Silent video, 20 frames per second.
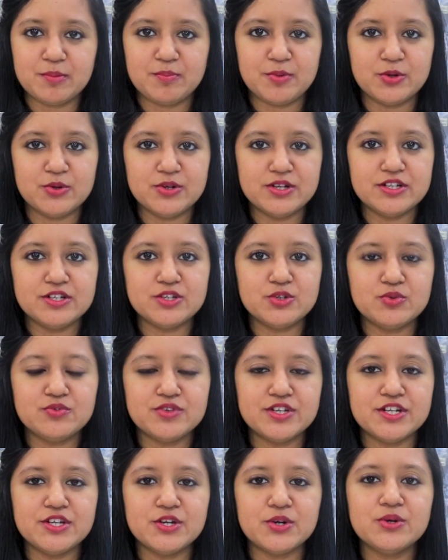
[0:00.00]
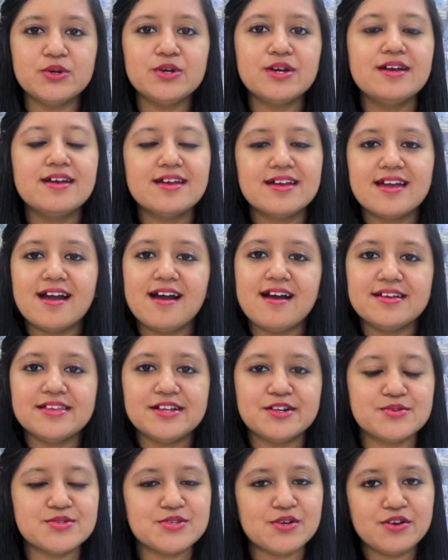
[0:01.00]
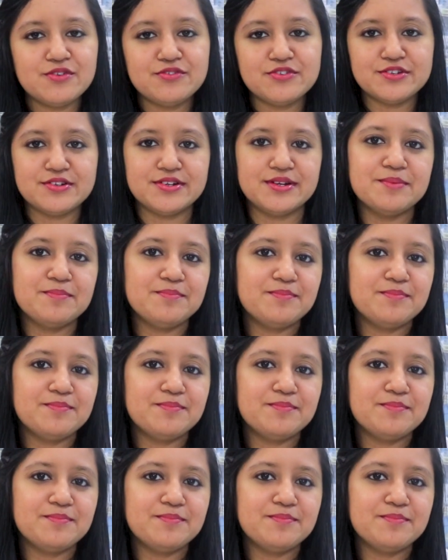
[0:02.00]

upload a new video. Yeah, that was all for today.